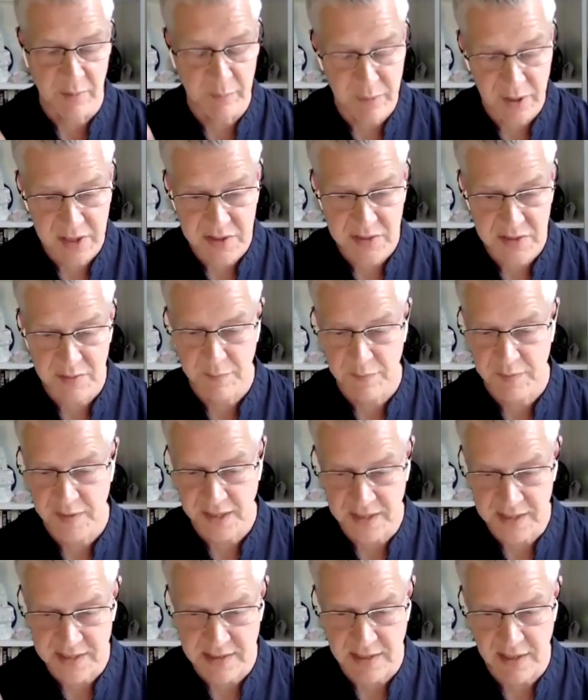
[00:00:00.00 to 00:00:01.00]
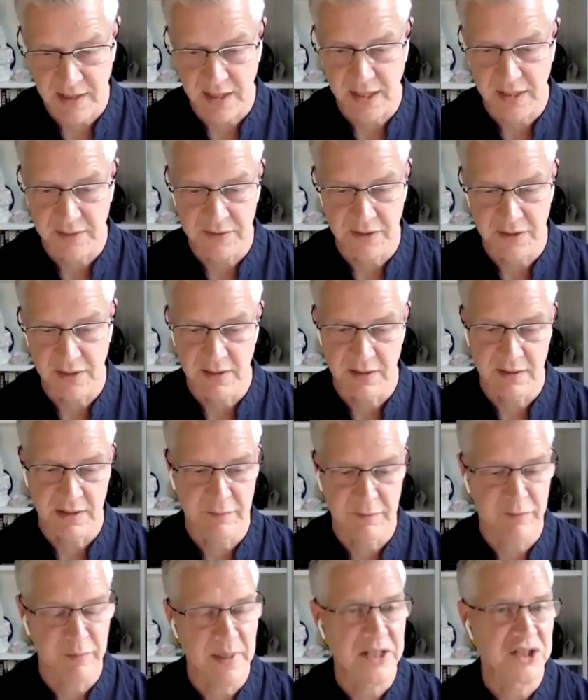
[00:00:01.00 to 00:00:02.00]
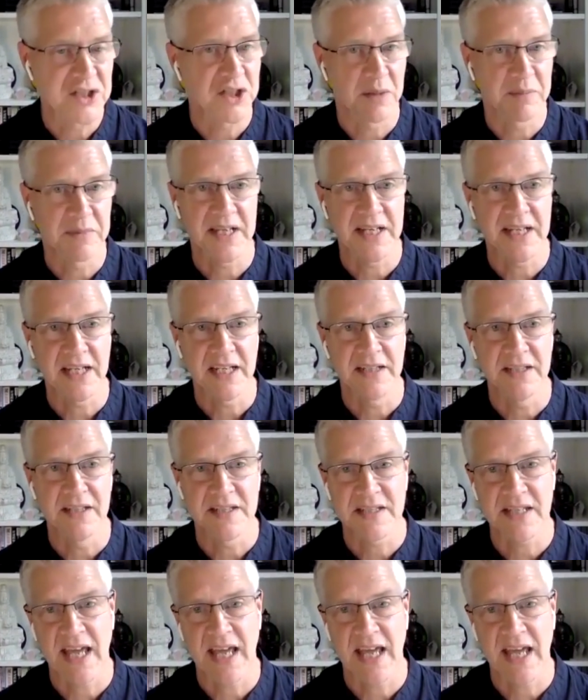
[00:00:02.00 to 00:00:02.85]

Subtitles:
and because of things like the information I'm getting in the